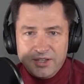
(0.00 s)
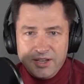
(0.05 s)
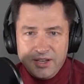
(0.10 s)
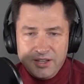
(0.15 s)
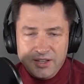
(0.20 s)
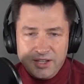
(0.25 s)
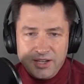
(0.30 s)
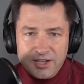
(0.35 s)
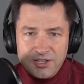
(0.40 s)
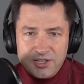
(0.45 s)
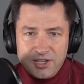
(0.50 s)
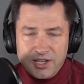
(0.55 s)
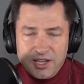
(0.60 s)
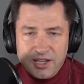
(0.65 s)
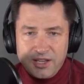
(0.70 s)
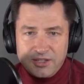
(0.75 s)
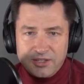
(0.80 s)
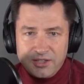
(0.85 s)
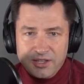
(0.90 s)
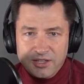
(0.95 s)
And then as you
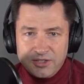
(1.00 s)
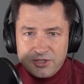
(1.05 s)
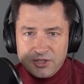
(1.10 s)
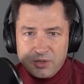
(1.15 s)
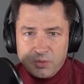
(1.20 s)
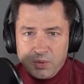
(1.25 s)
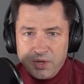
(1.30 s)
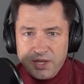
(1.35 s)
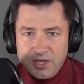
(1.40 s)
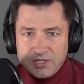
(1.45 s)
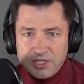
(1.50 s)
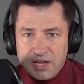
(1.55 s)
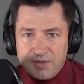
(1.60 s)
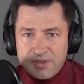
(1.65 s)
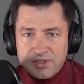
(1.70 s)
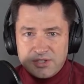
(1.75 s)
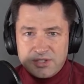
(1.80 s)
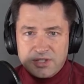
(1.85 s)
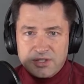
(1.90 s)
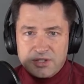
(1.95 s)
get into the wings,
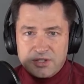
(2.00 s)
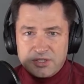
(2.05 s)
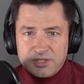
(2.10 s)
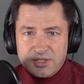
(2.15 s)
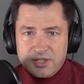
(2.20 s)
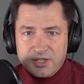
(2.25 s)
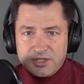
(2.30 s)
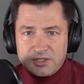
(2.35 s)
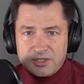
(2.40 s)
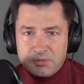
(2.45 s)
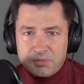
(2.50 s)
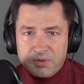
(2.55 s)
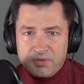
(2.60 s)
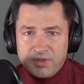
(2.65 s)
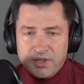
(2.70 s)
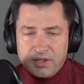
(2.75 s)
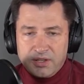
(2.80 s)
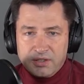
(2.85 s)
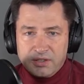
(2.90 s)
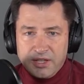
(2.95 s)
obviously there's things to
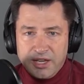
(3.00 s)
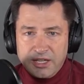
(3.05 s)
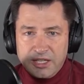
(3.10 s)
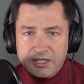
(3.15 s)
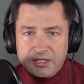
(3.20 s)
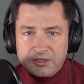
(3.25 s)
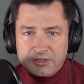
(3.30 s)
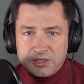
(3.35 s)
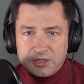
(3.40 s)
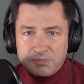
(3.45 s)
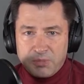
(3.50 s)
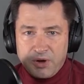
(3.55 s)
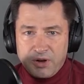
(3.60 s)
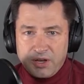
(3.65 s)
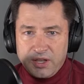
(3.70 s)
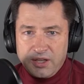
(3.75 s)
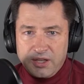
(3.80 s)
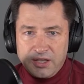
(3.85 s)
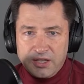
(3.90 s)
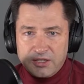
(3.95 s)
prevent lightning
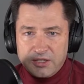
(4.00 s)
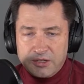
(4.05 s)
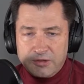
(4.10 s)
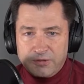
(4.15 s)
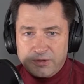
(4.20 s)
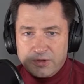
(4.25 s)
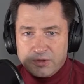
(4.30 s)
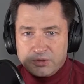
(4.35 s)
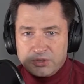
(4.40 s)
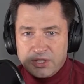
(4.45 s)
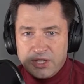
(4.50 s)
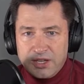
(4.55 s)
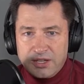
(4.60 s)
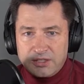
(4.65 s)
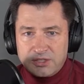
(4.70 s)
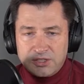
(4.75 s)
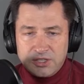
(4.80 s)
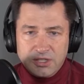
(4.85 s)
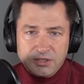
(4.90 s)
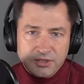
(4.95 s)
sparking into the fuel tank,
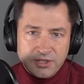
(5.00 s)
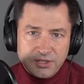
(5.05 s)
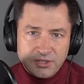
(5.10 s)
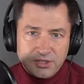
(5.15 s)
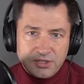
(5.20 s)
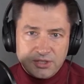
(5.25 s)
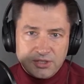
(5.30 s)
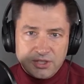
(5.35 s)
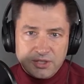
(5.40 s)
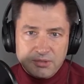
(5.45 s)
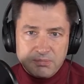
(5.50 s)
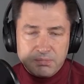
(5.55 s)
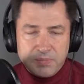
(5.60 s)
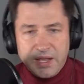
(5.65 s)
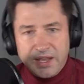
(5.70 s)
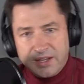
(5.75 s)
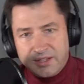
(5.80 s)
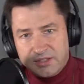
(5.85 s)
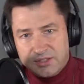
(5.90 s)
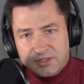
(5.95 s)
sealants and
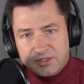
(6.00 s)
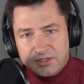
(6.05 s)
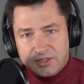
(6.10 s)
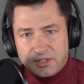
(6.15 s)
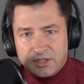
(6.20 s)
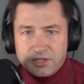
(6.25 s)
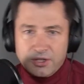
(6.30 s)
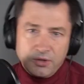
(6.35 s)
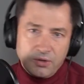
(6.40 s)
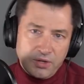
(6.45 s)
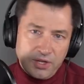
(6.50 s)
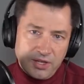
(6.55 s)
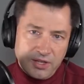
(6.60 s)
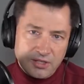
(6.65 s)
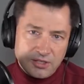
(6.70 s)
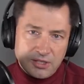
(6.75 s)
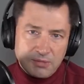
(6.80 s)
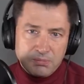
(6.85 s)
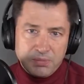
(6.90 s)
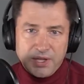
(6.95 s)
paints and
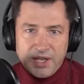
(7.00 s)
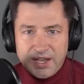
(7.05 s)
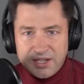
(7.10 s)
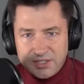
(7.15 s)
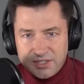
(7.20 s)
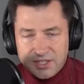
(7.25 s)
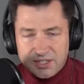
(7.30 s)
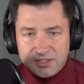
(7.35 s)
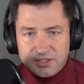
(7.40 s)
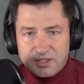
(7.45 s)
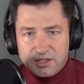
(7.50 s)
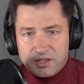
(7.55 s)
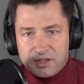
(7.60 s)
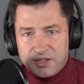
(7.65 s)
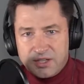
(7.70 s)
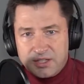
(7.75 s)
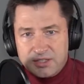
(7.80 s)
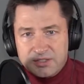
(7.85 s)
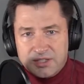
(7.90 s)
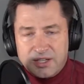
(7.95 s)
coatings and plastics and other
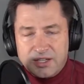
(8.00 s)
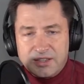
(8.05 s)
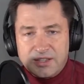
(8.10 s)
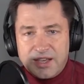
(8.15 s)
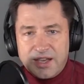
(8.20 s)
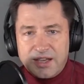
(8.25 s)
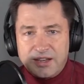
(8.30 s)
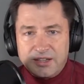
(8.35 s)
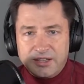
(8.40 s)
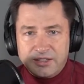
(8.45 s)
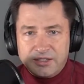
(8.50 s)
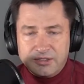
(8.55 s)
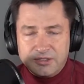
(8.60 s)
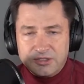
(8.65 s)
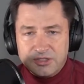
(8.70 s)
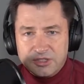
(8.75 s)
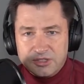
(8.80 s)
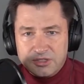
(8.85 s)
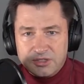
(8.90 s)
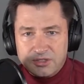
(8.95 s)
things like that, and
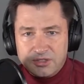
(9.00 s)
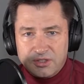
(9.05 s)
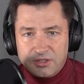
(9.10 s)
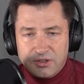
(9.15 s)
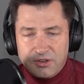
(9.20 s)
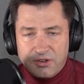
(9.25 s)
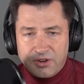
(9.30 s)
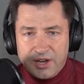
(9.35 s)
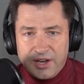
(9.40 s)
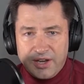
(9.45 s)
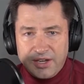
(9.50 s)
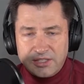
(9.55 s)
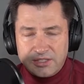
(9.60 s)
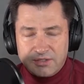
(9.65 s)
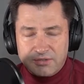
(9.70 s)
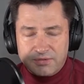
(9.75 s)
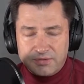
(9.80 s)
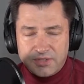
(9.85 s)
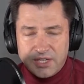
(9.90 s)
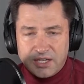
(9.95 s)
just all kinds
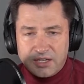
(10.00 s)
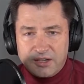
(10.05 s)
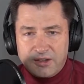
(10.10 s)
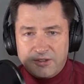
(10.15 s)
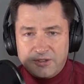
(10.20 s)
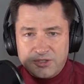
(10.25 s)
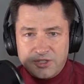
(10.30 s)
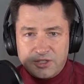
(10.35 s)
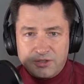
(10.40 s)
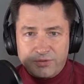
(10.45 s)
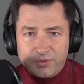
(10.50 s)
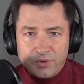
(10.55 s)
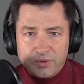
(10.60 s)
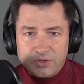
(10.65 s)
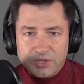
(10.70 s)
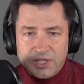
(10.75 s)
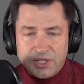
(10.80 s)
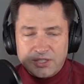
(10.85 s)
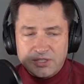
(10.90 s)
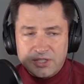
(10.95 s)
of technology in fuel
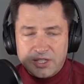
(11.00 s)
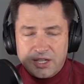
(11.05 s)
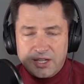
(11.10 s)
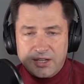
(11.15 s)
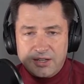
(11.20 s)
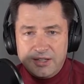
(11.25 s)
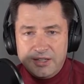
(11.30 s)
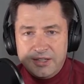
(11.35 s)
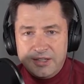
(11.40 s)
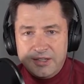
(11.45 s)
tanks today.